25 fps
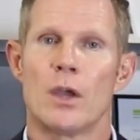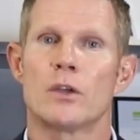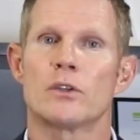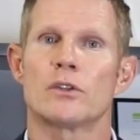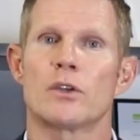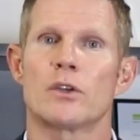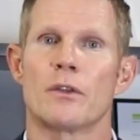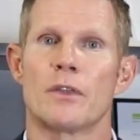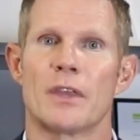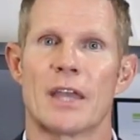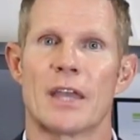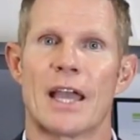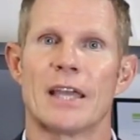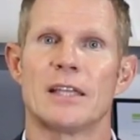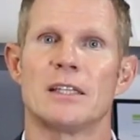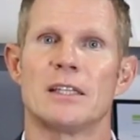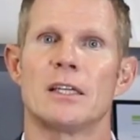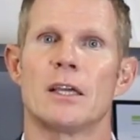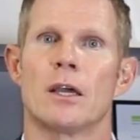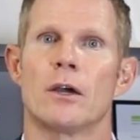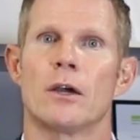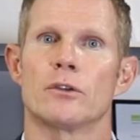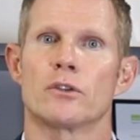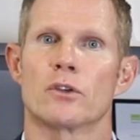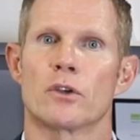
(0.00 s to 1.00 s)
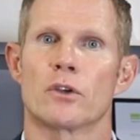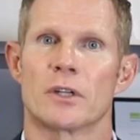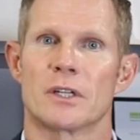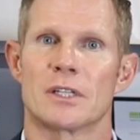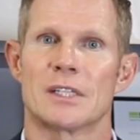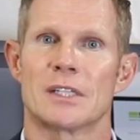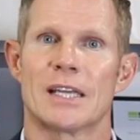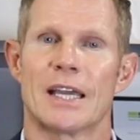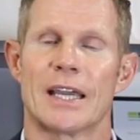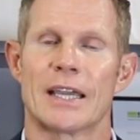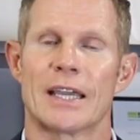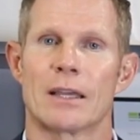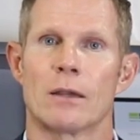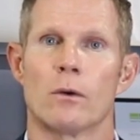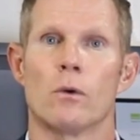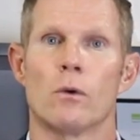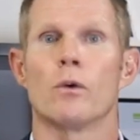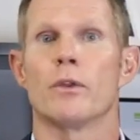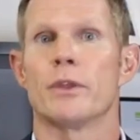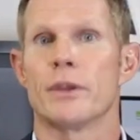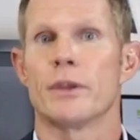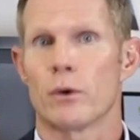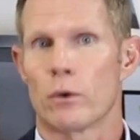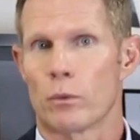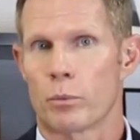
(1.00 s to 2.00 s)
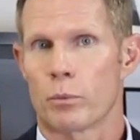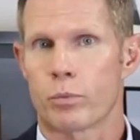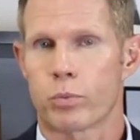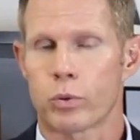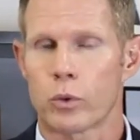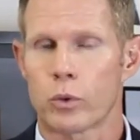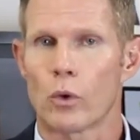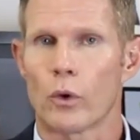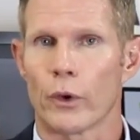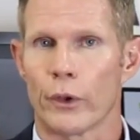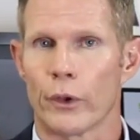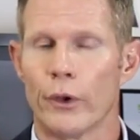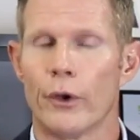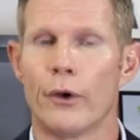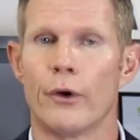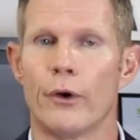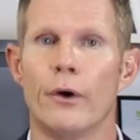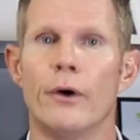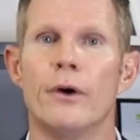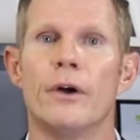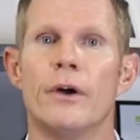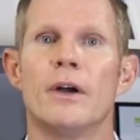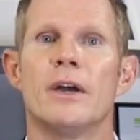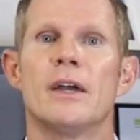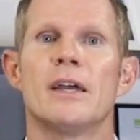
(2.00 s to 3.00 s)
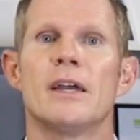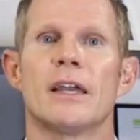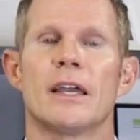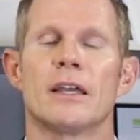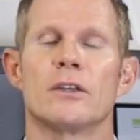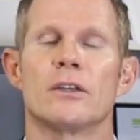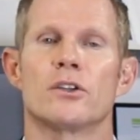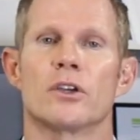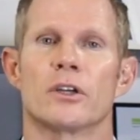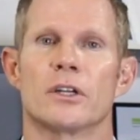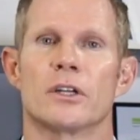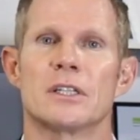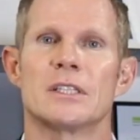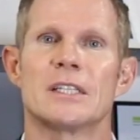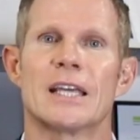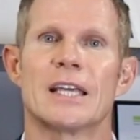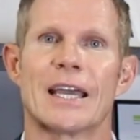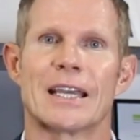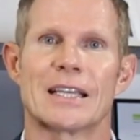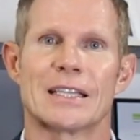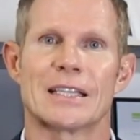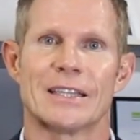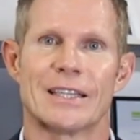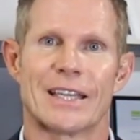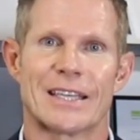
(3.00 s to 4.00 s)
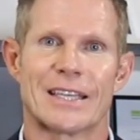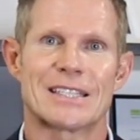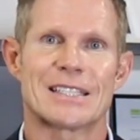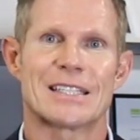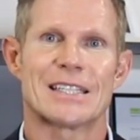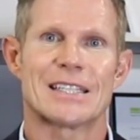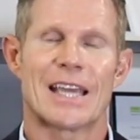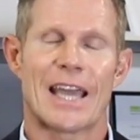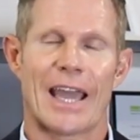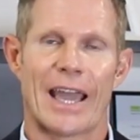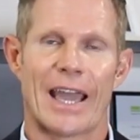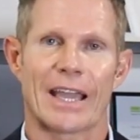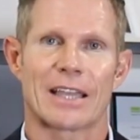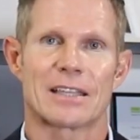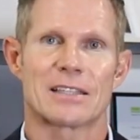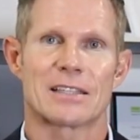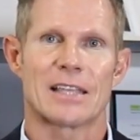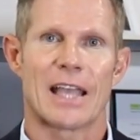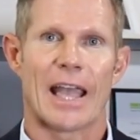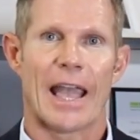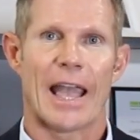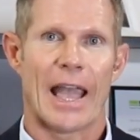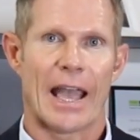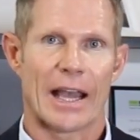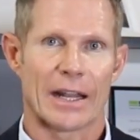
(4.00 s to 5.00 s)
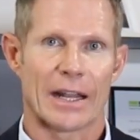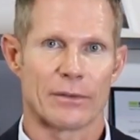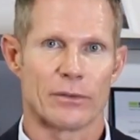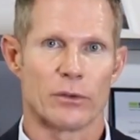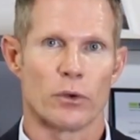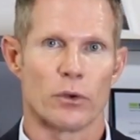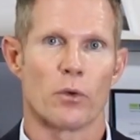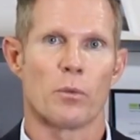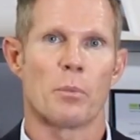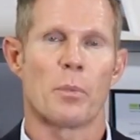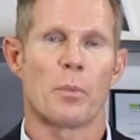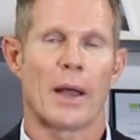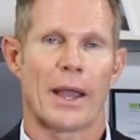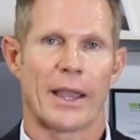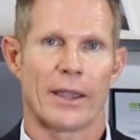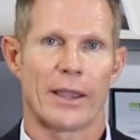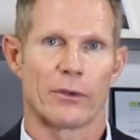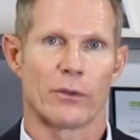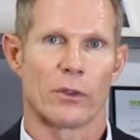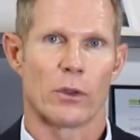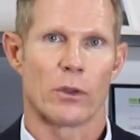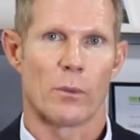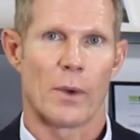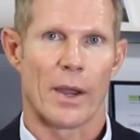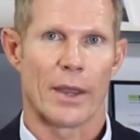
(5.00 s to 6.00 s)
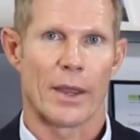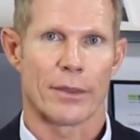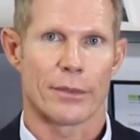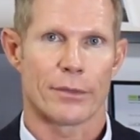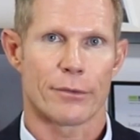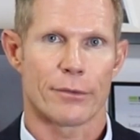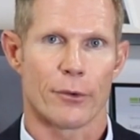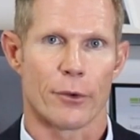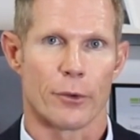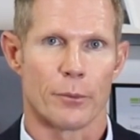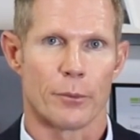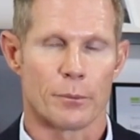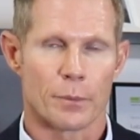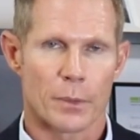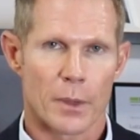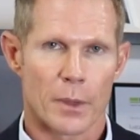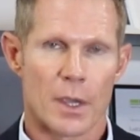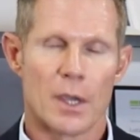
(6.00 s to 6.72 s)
So the ATO is going to take, or the employer is going to take less tax out of your pay on the way through.